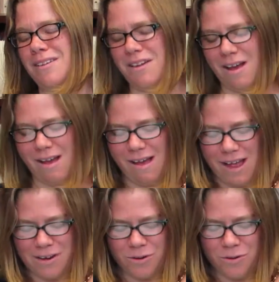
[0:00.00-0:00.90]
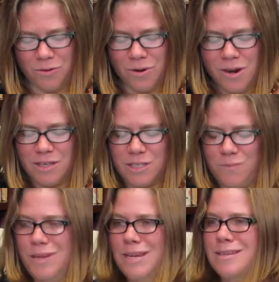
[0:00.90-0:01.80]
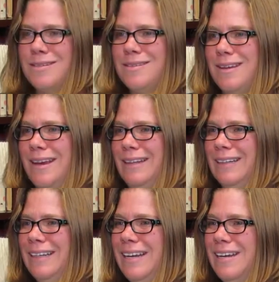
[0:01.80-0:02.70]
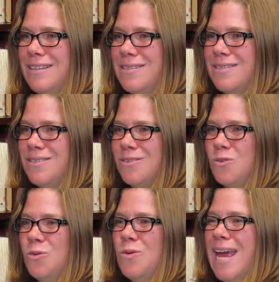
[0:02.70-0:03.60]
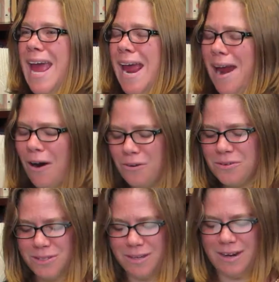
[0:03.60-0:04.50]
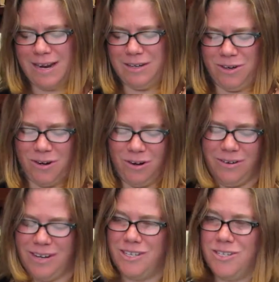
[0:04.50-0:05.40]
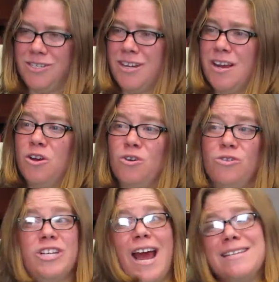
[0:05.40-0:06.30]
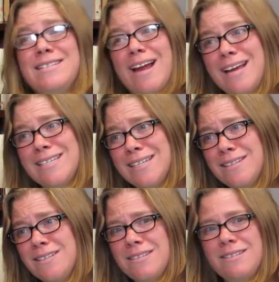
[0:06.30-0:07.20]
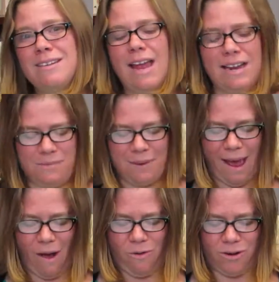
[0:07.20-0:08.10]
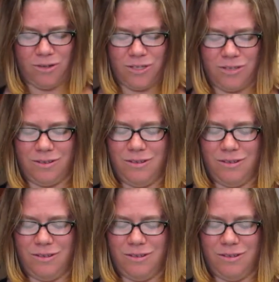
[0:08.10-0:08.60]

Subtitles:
God who speaks and leads, who cares and encourages, who chastises and empowers,